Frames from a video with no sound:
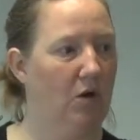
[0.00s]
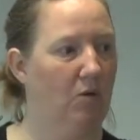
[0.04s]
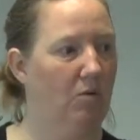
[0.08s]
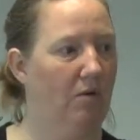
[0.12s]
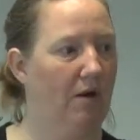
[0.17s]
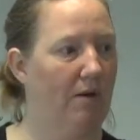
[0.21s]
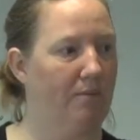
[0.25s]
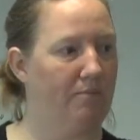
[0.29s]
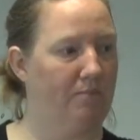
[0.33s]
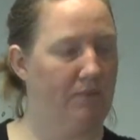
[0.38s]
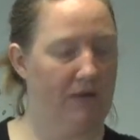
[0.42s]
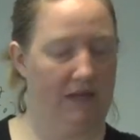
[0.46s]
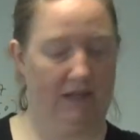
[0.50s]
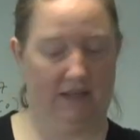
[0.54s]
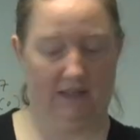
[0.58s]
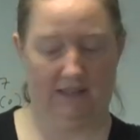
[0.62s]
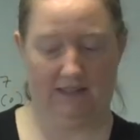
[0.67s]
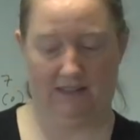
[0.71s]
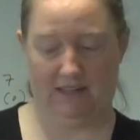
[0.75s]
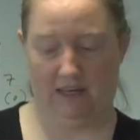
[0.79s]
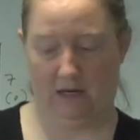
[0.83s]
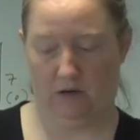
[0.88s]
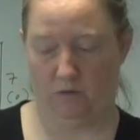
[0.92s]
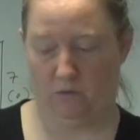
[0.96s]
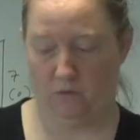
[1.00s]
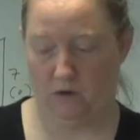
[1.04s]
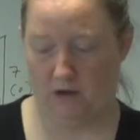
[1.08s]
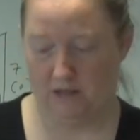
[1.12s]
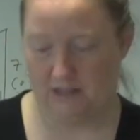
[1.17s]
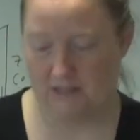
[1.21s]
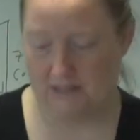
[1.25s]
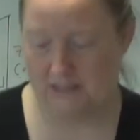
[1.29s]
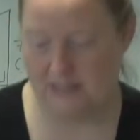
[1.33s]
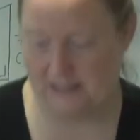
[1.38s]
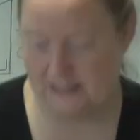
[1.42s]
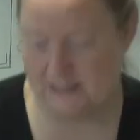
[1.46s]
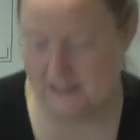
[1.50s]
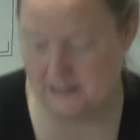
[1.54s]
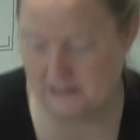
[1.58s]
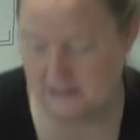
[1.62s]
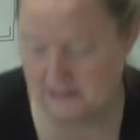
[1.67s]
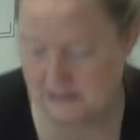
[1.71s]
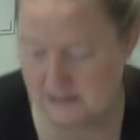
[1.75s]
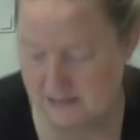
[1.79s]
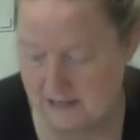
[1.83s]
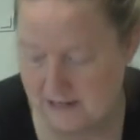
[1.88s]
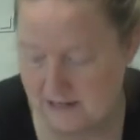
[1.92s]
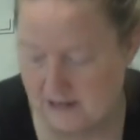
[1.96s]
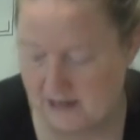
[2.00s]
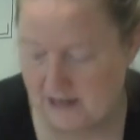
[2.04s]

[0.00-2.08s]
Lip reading: what B is, and what C is.